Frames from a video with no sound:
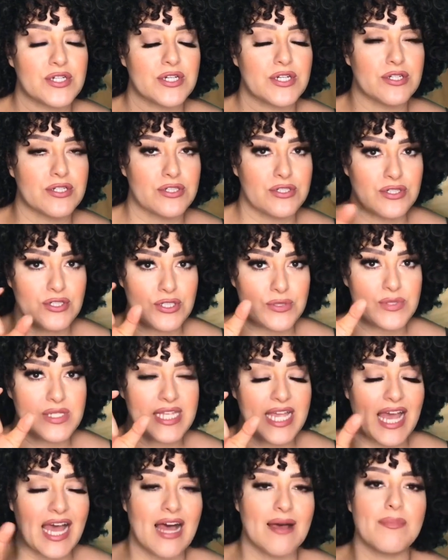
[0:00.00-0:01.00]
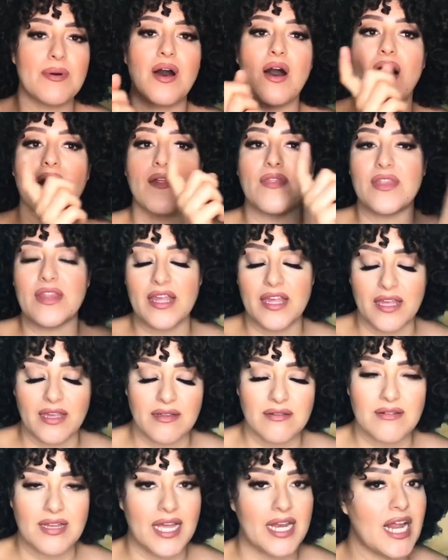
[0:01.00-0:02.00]
or juice cap on the
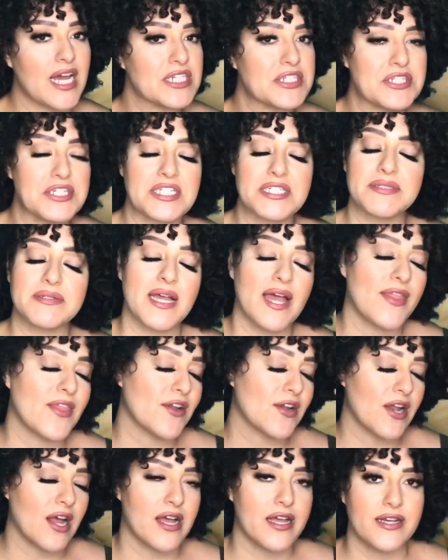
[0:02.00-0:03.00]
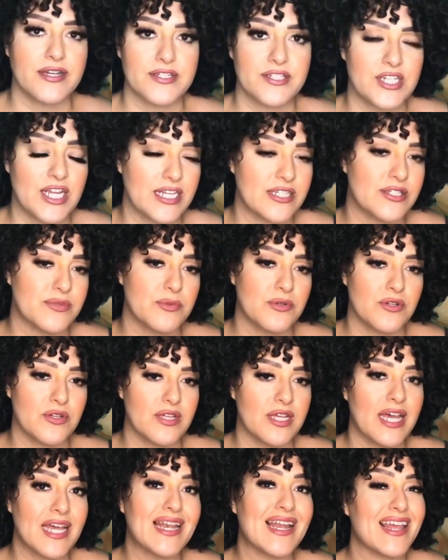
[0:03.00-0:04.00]
900, and they're not
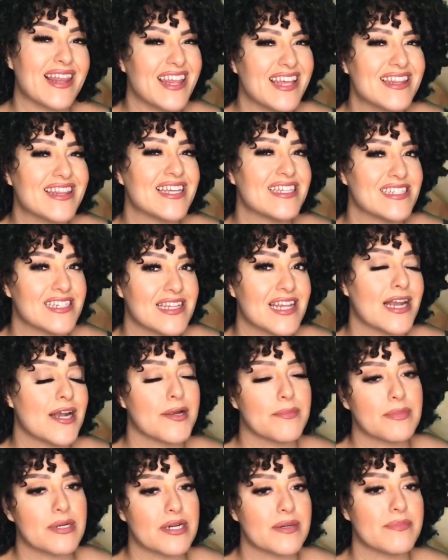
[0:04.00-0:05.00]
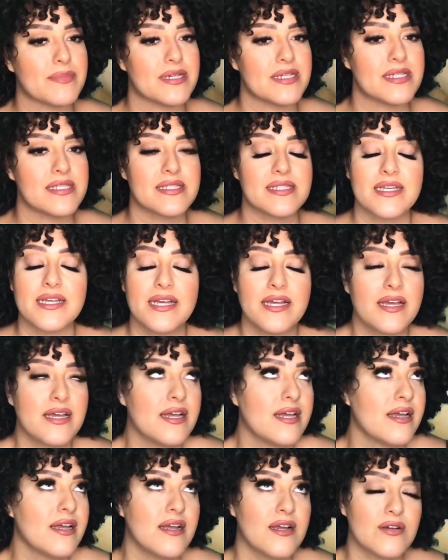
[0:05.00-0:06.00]
interchangeable. And I think they did that on purpose.
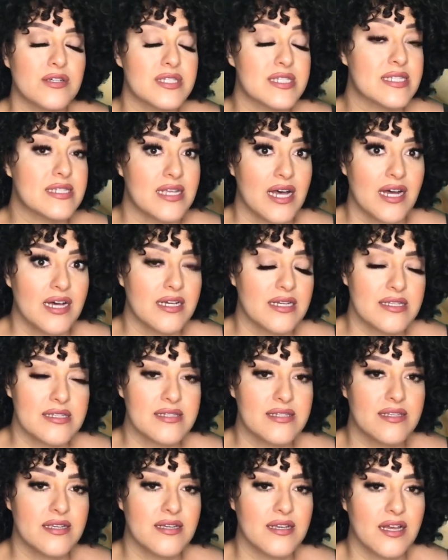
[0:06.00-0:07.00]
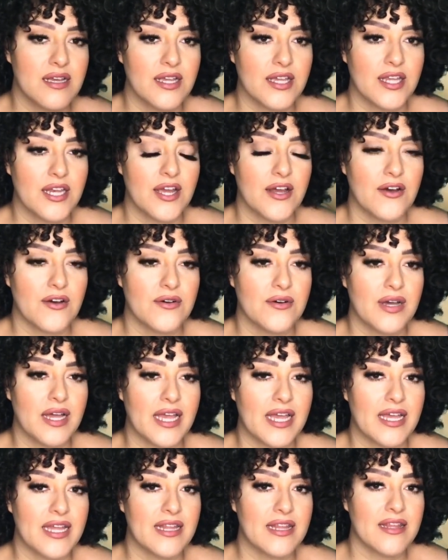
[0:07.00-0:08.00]
Sucks, you know.
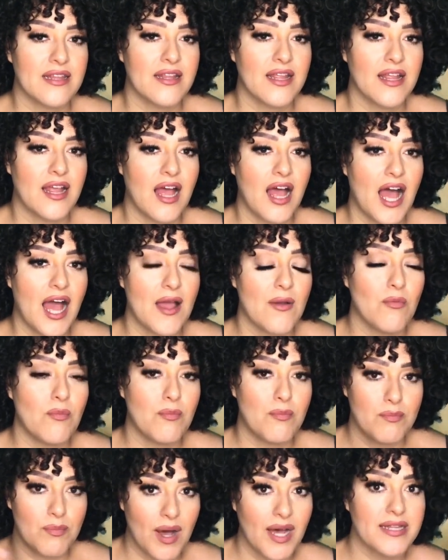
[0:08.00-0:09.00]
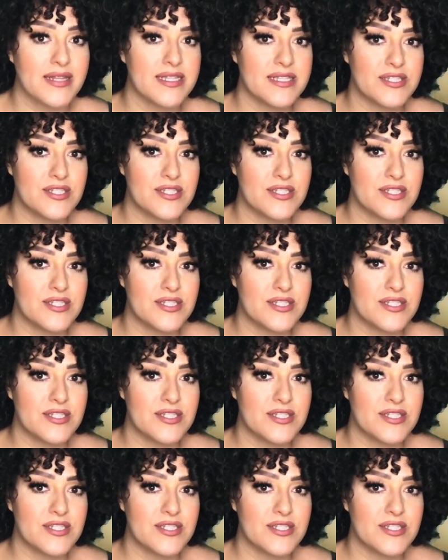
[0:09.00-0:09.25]
And I bought this